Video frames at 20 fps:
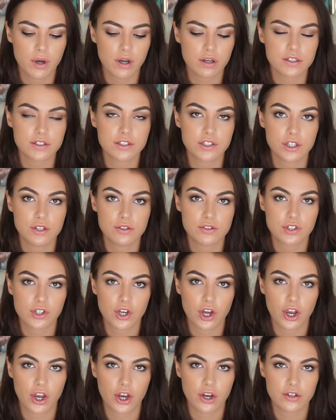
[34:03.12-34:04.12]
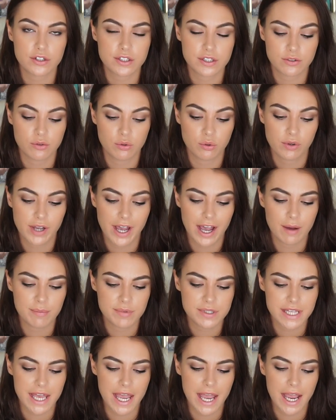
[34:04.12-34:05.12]
box, use the code all
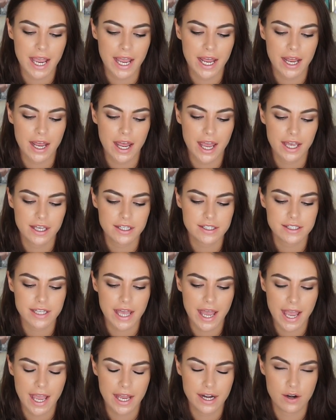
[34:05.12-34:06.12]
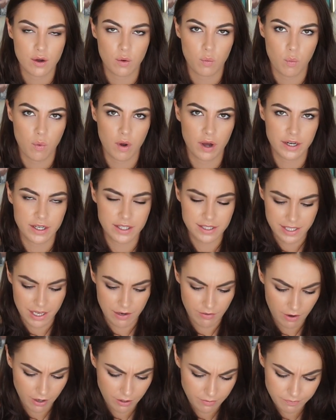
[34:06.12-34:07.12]
caps
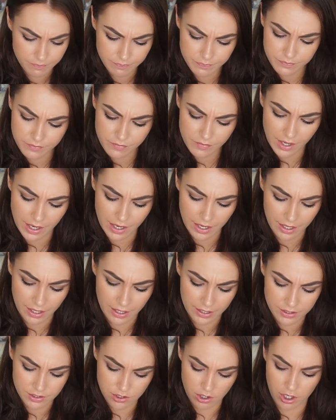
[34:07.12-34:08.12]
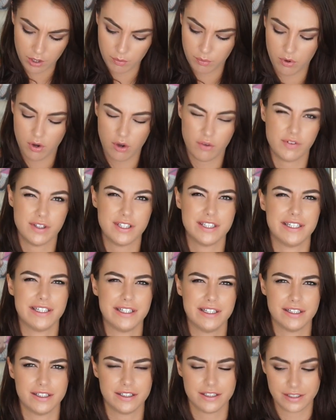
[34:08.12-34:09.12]
SN10, and I will
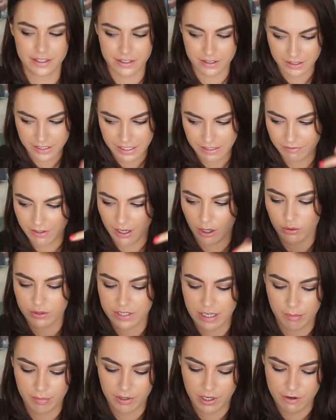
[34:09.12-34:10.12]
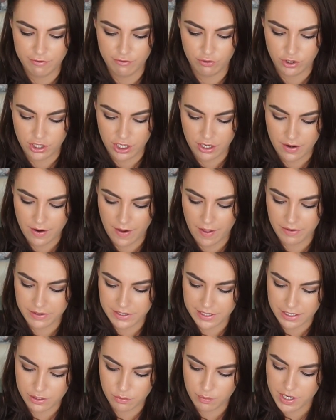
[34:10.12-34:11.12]
obviously leave that all down below for you.
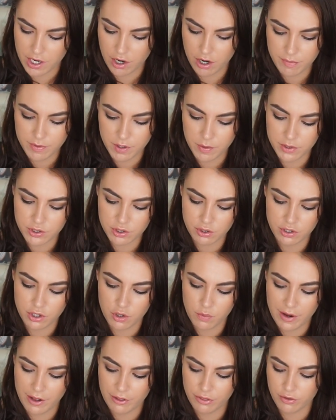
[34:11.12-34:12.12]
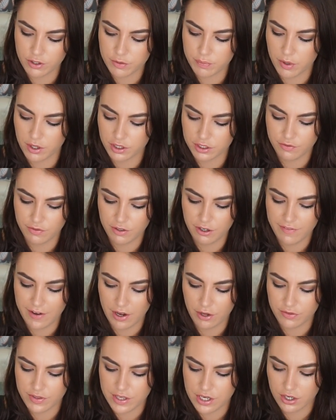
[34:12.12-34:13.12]
It says, "We hope you enjoy your Wellthos box full of
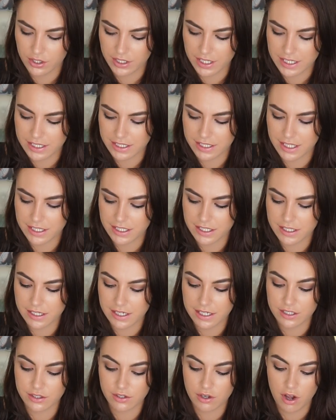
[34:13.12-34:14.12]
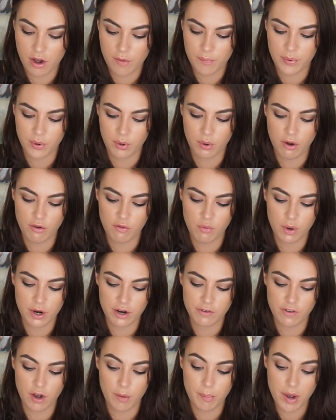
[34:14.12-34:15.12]
healthy goodies. This is an example of
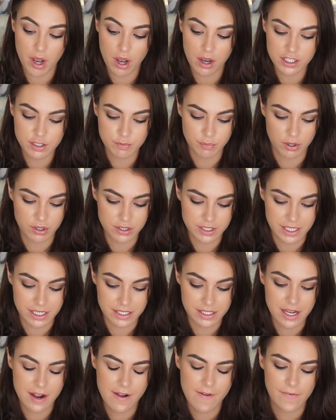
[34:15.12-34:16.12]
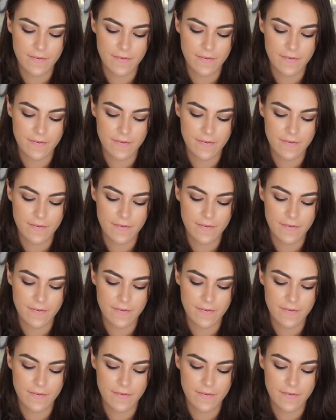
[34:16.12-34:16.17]
one of our past boxes,